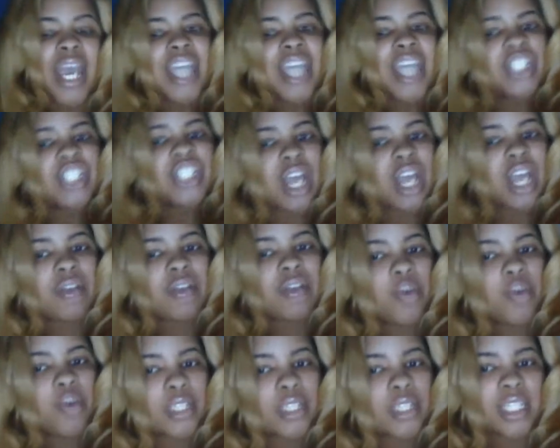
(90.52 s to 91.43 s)
In
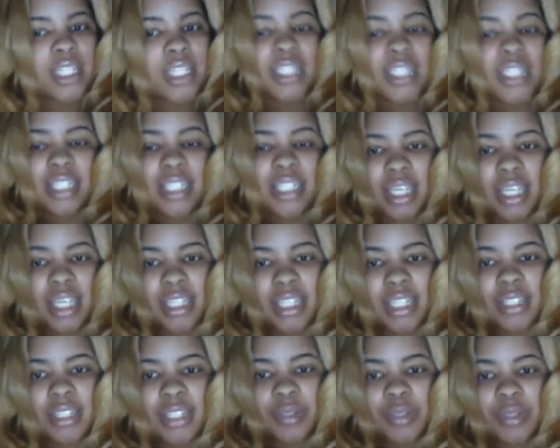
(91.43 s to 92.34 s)
John 14, 6,
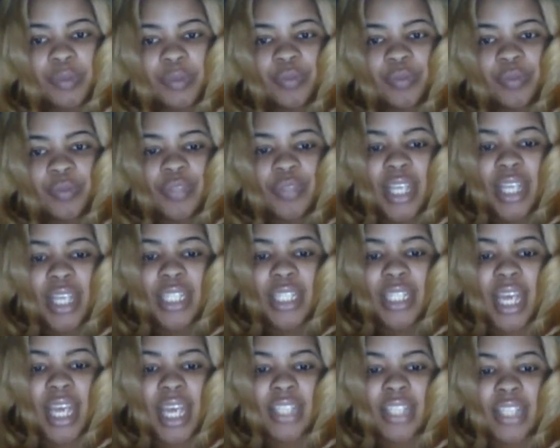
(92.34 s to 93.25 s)

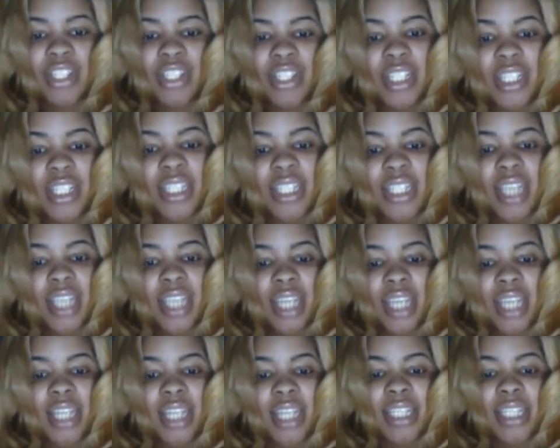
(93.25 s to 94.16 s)
it says, Jesus
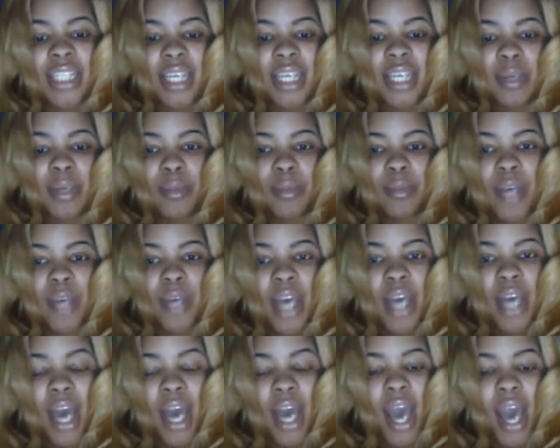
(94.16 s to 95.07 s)
saith unto him,
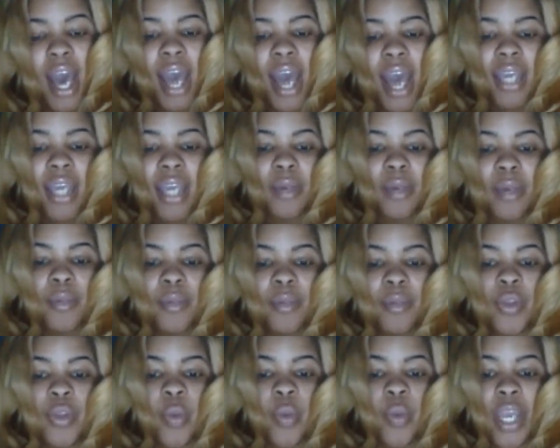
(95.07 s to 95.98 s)
I
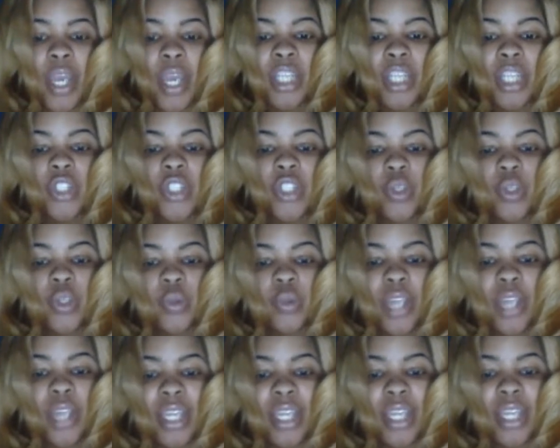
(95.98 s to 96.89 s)
am the way, the
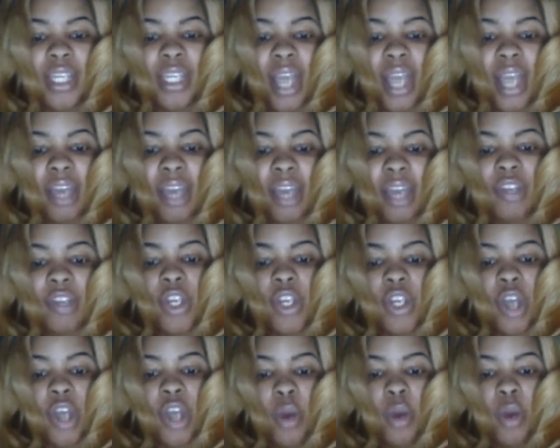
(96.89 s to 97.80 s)
truth, and the life.
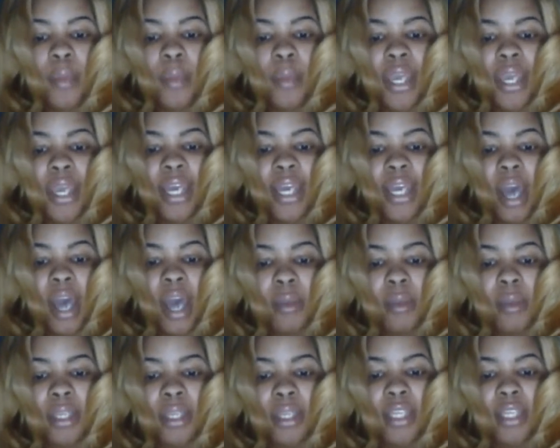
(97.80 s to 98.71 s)
No man
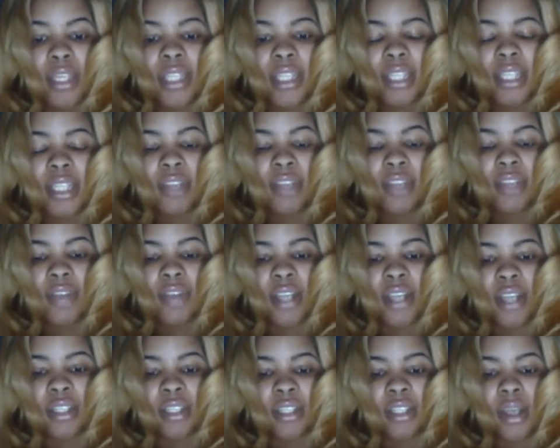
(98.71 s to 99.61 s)
cometh unto the
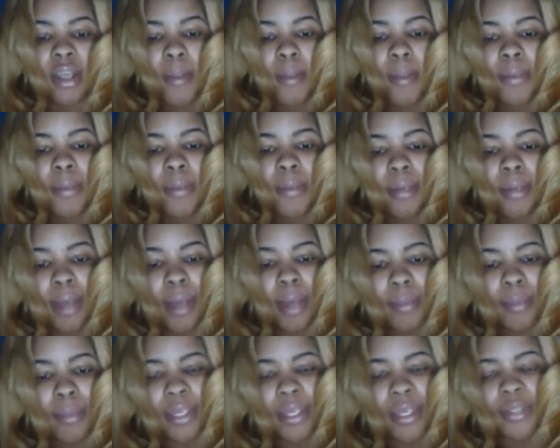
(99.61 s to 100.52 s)
Father but by
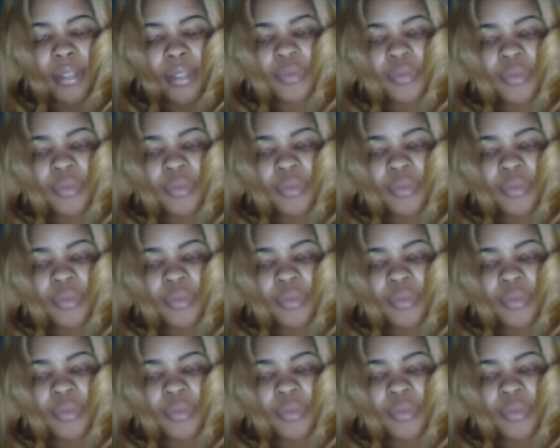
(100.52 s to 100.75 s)
me.